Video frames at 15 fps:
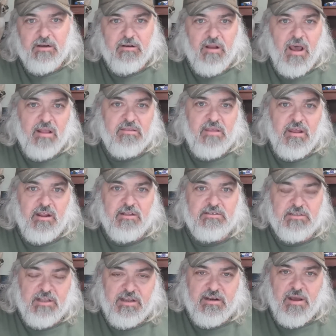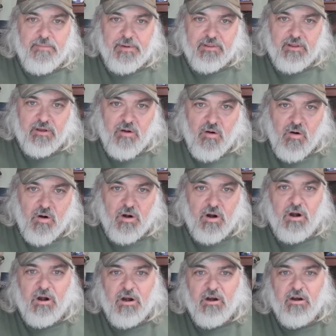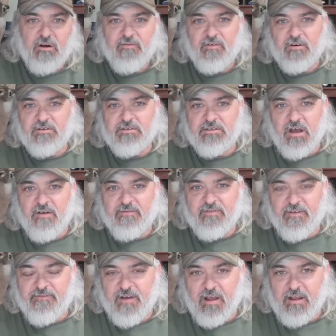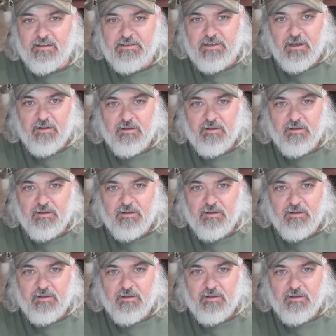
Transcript: not that it's leaned up in the corner for self defense.